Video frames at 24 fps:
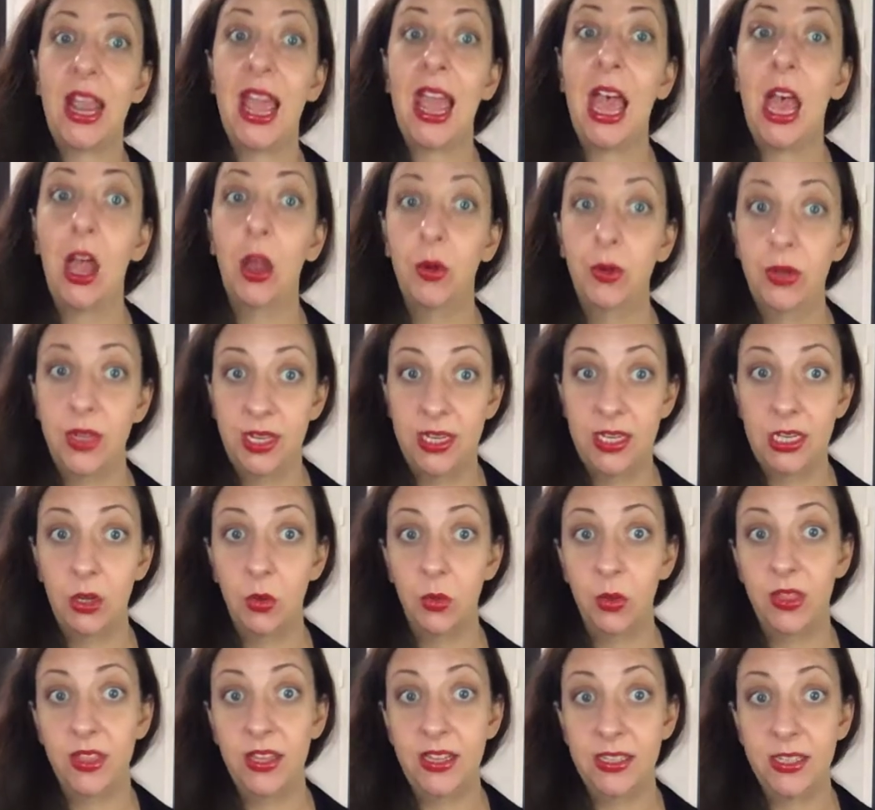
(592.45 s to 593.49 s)
how to deal
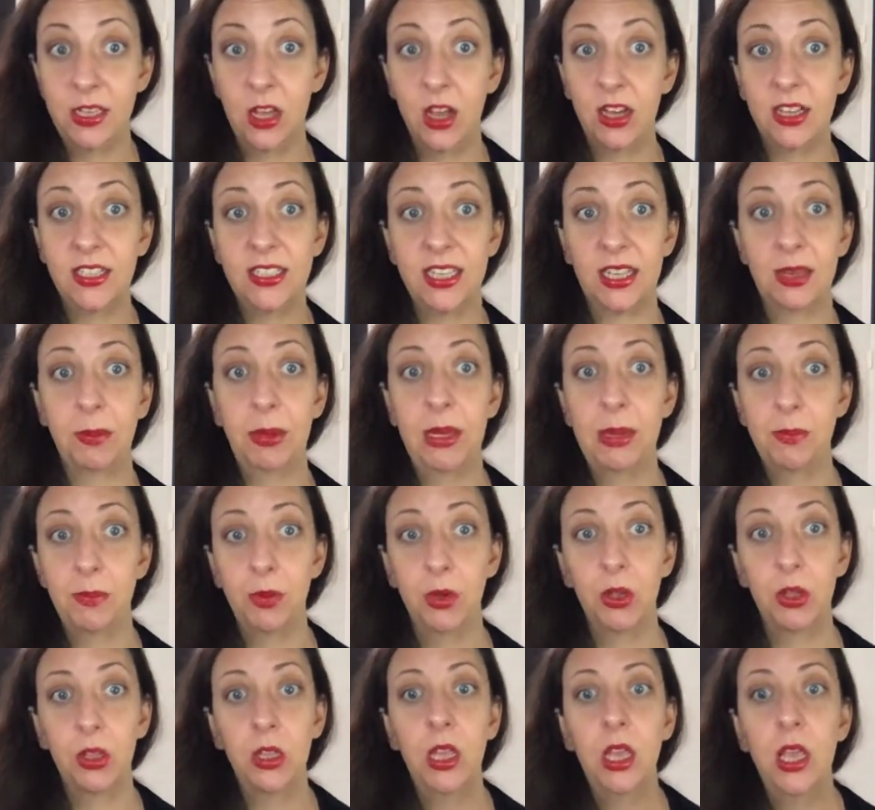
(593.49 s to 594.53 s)
with these toxic
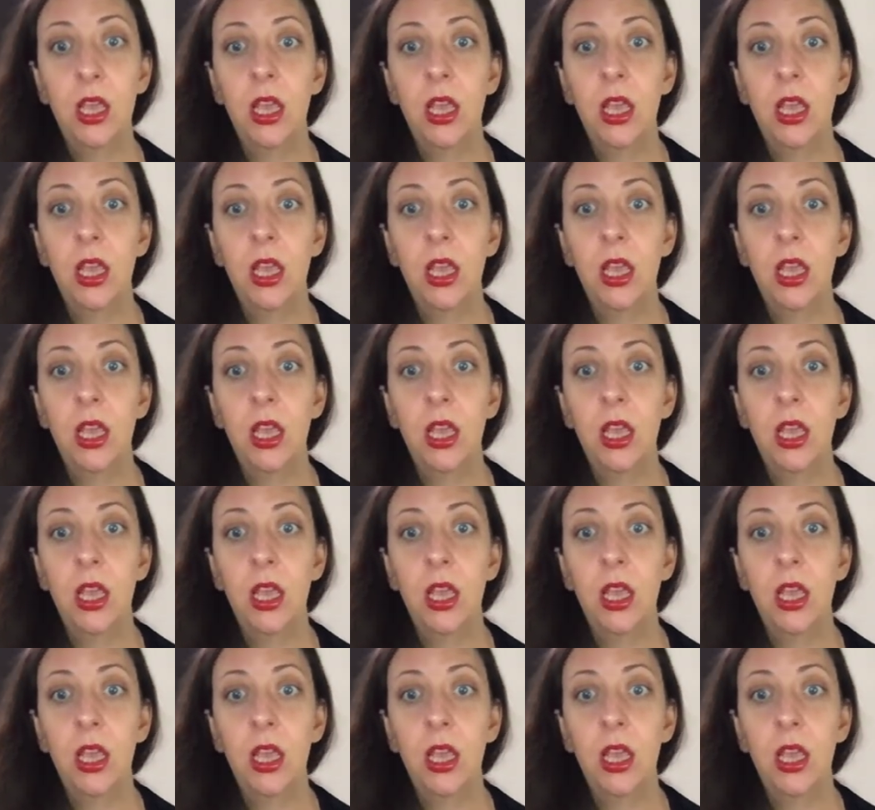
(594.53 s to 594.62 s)
people.